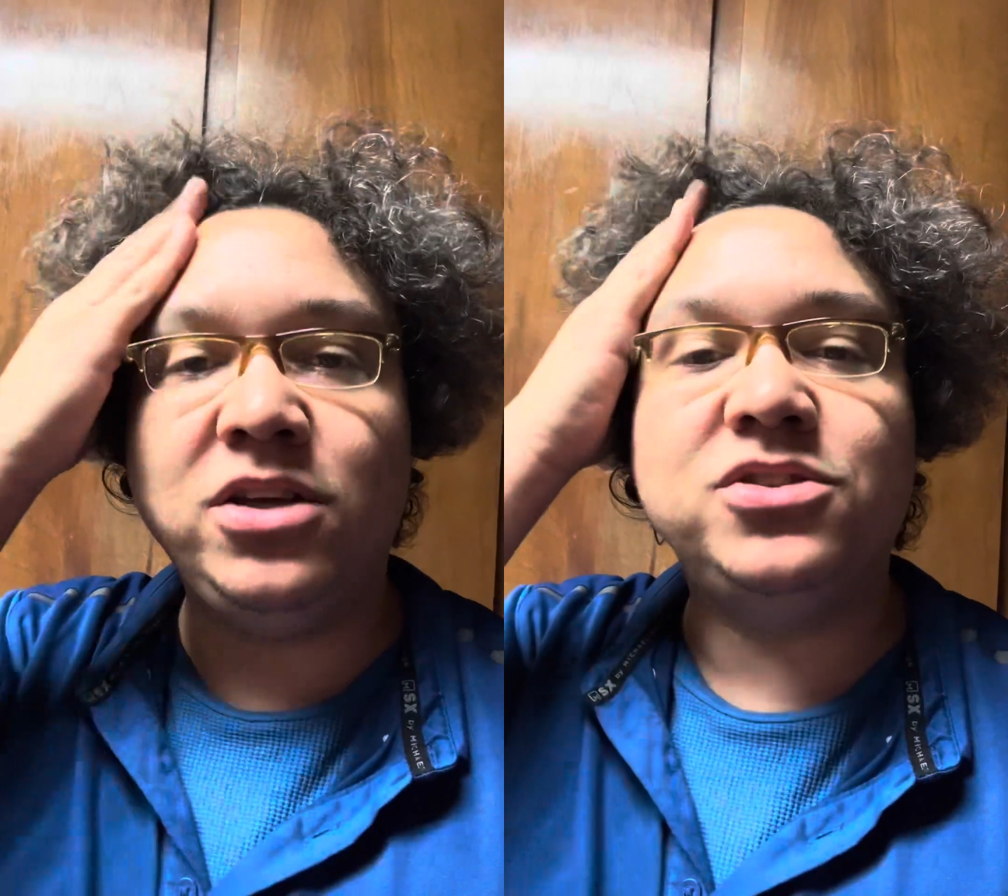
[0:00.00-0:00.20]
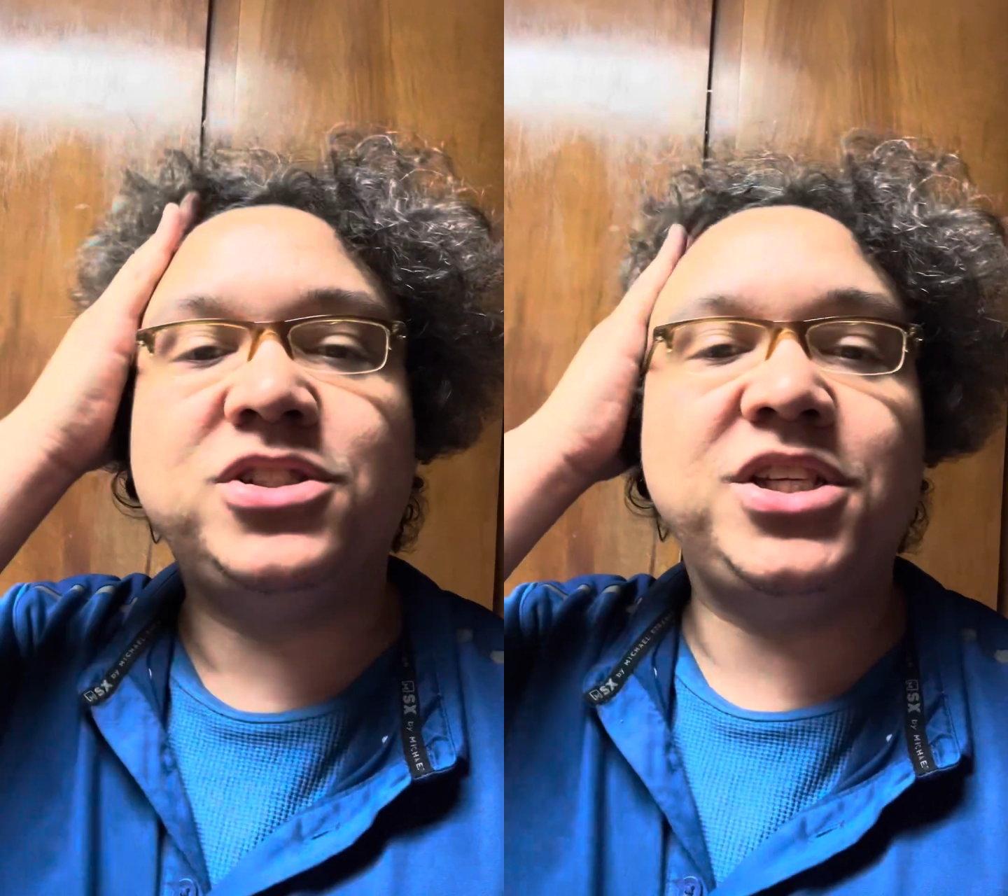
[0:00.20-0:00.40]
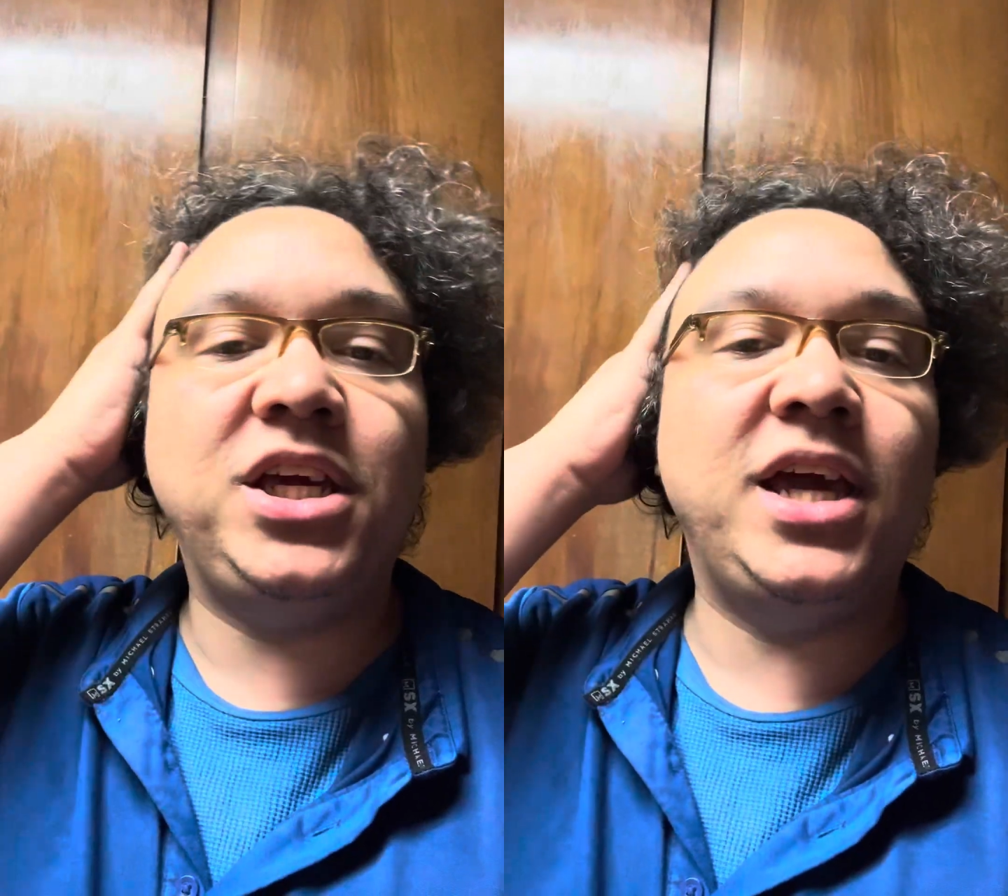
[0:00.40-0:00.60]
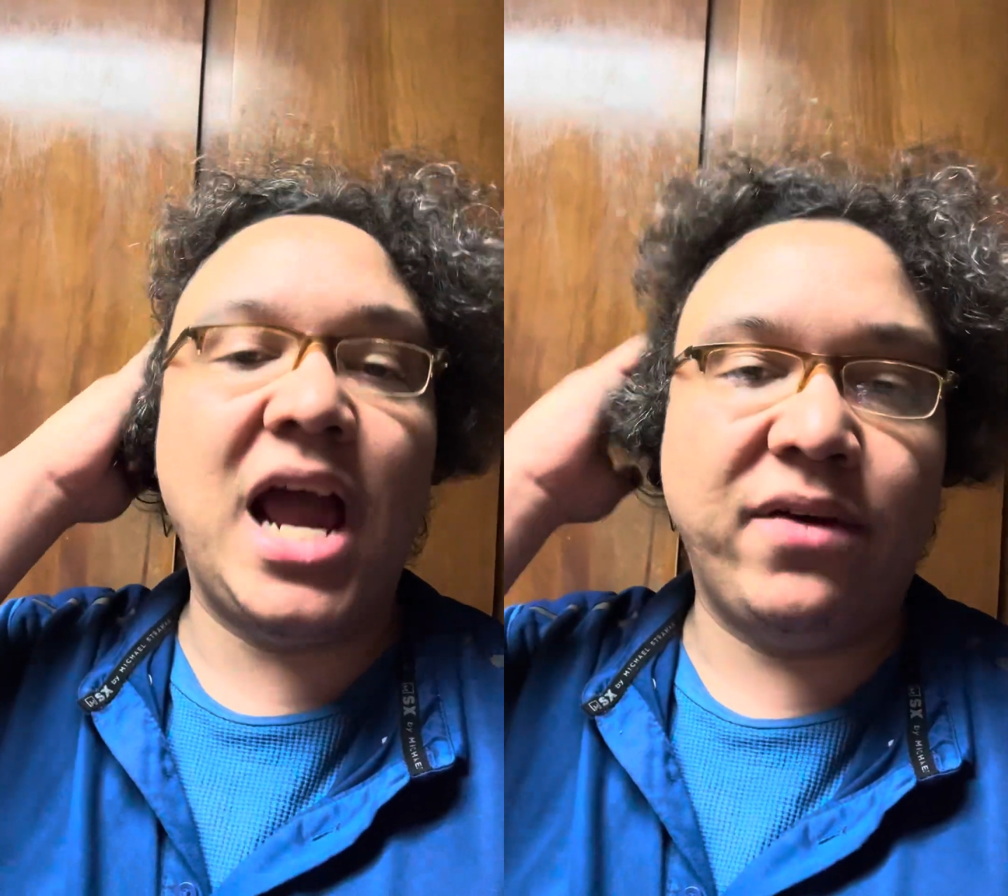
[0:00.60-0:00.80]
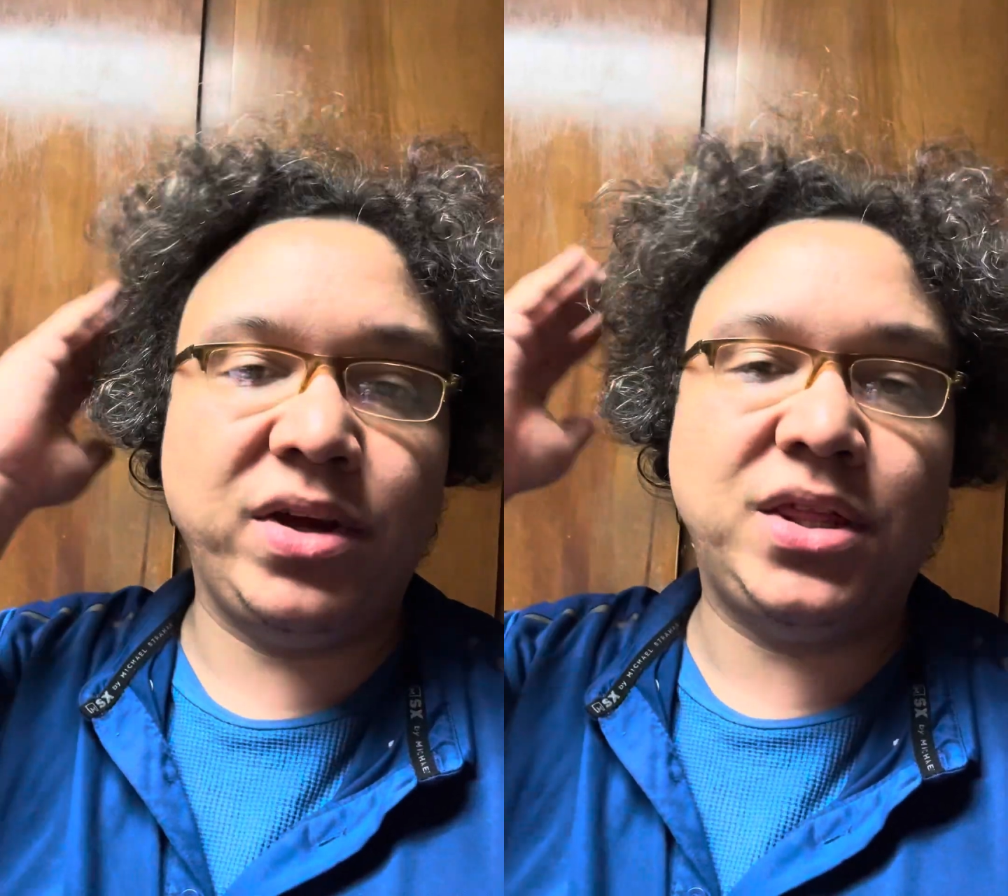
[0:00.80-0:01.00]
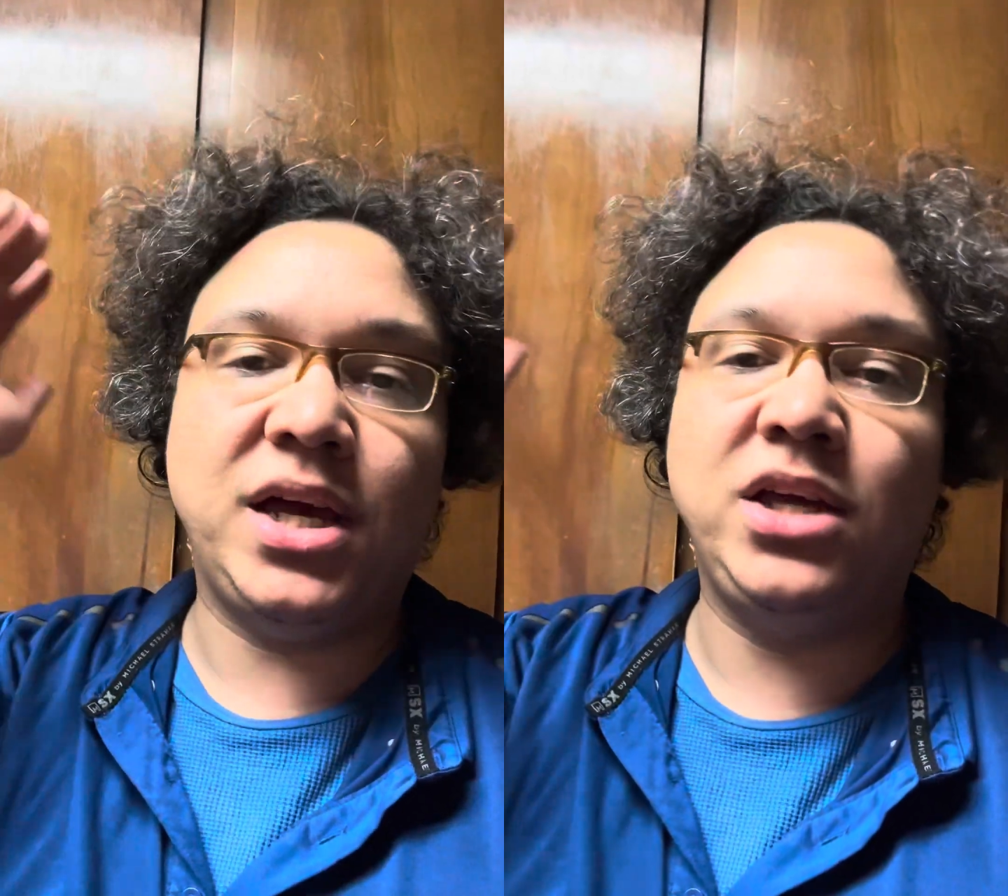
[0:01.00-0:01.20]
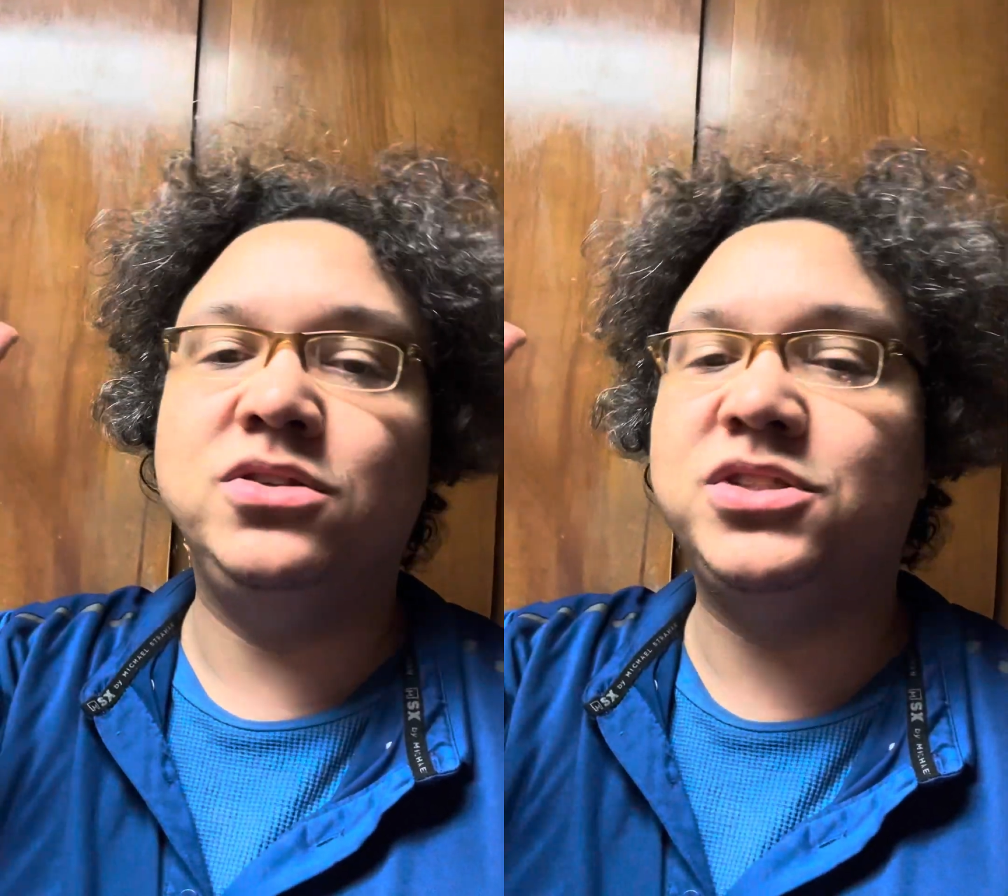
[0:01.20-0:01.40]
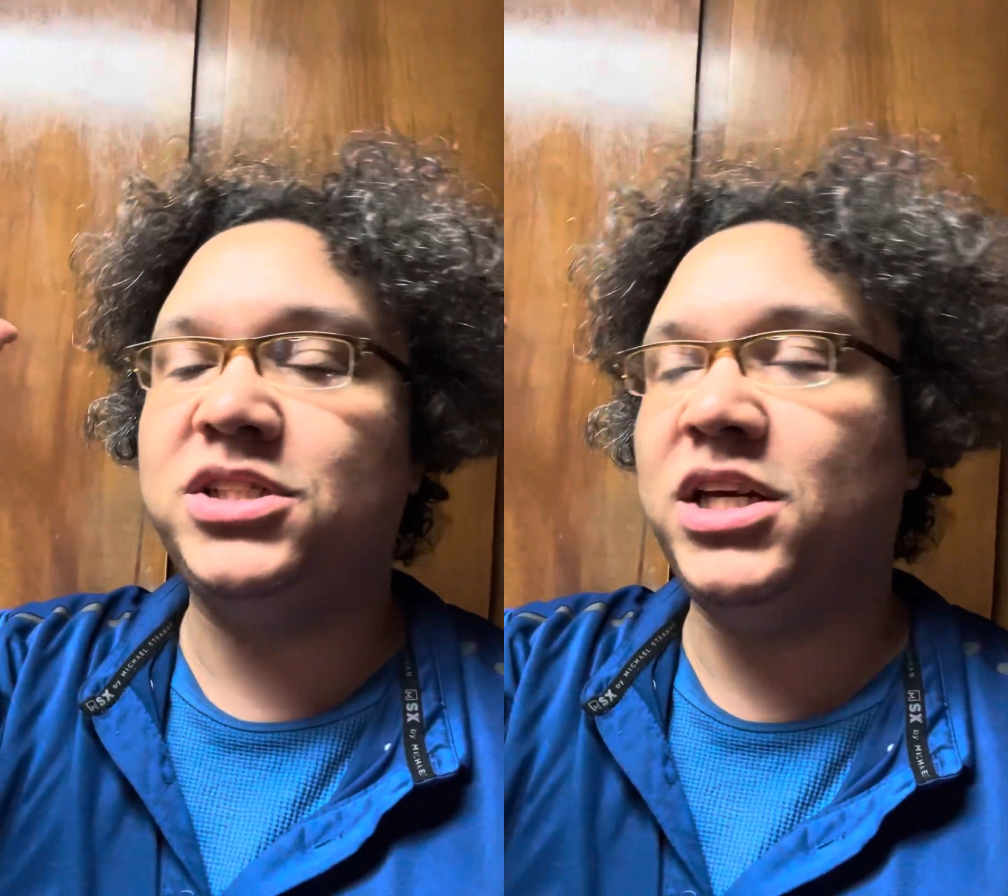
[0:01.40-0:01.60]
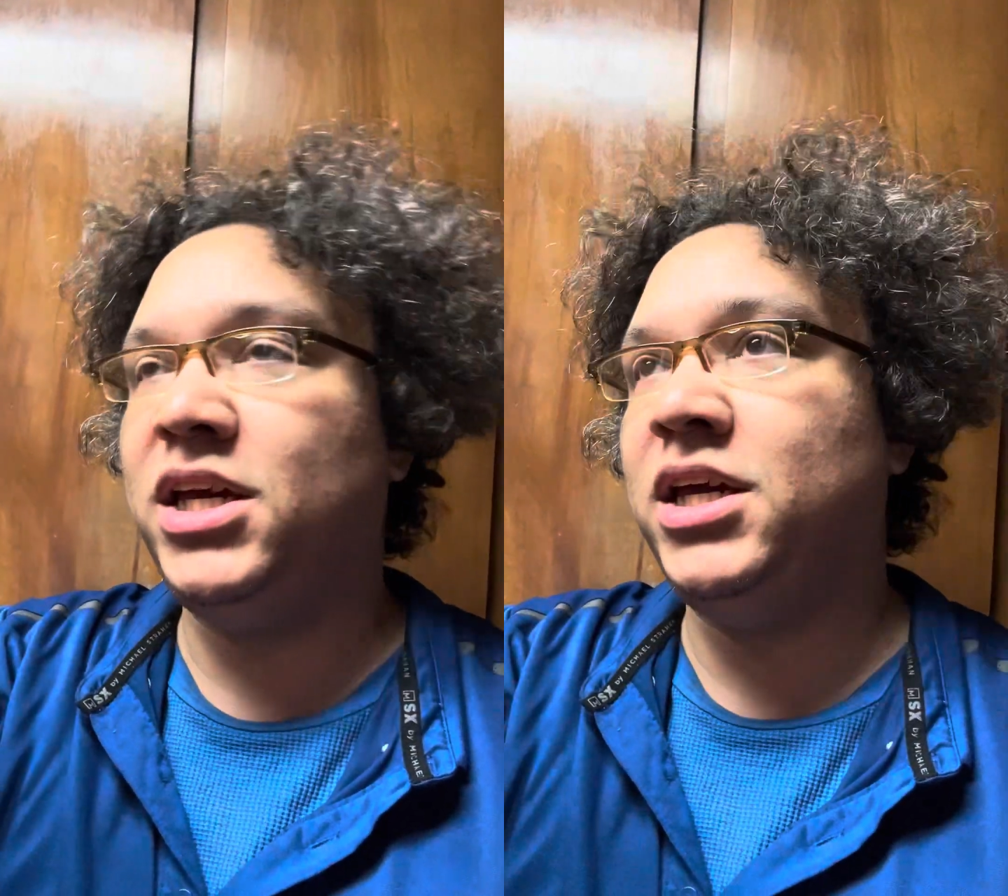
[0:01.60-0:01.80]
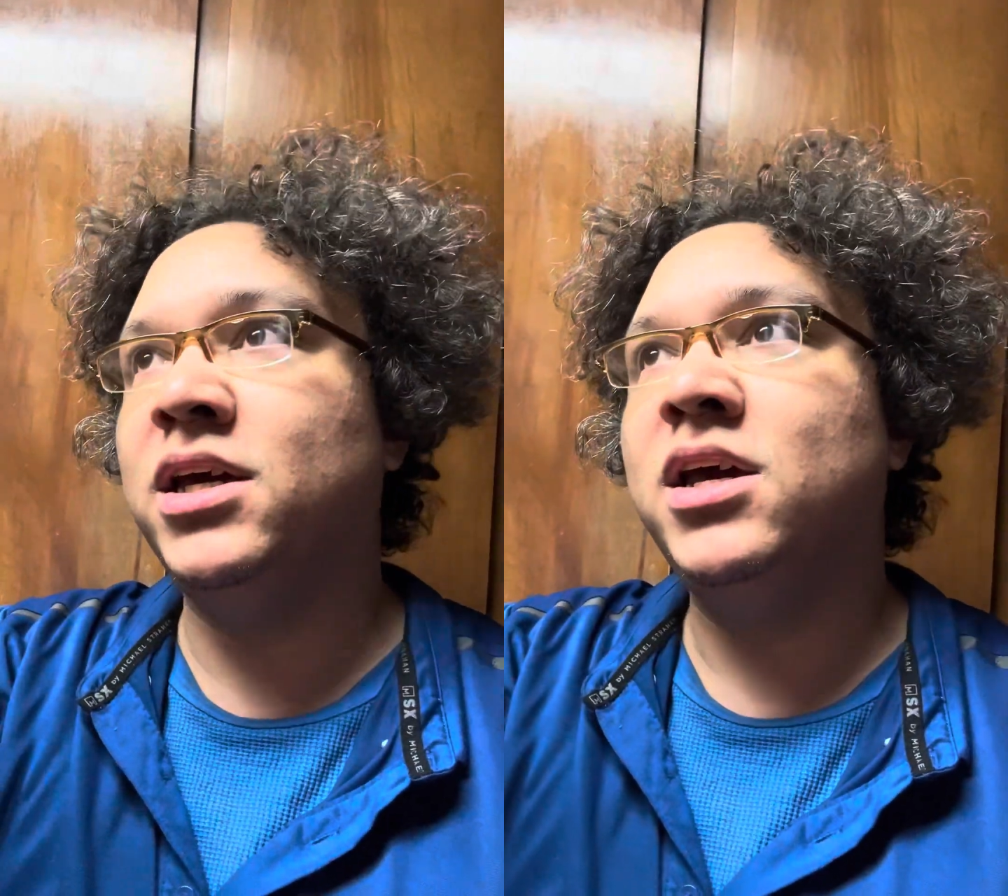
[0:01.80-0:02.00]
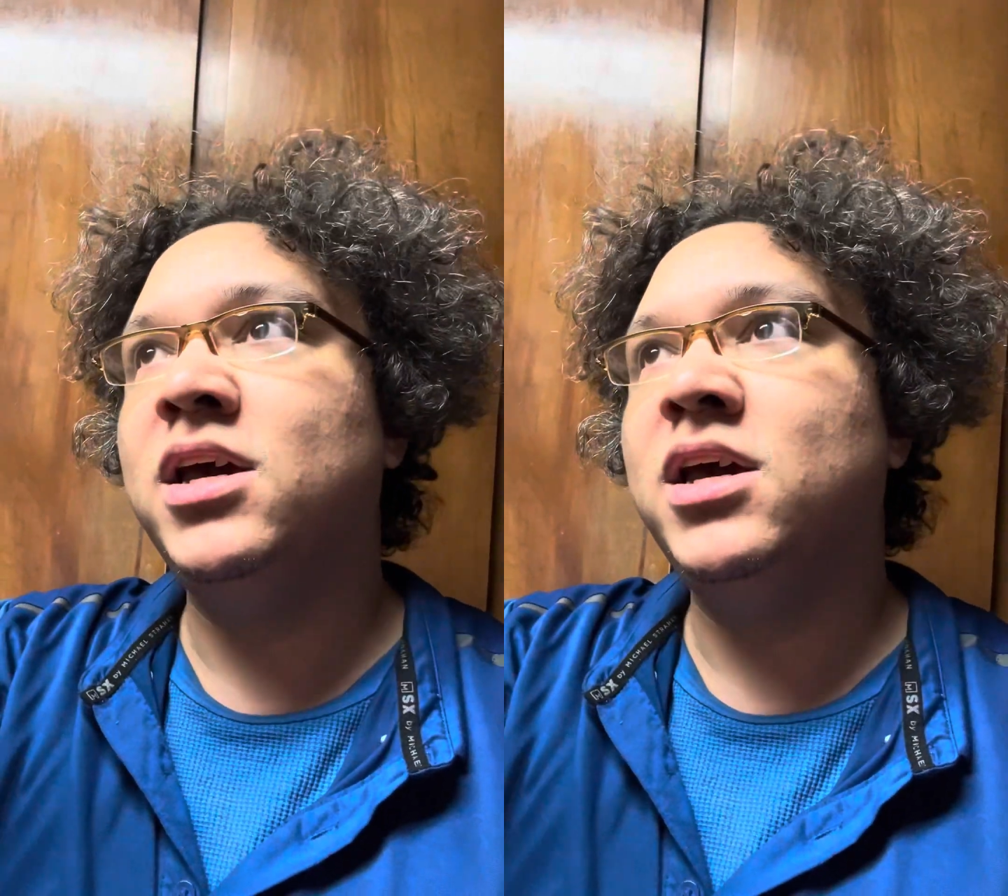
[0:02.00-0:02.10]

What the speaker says: you see everything. You see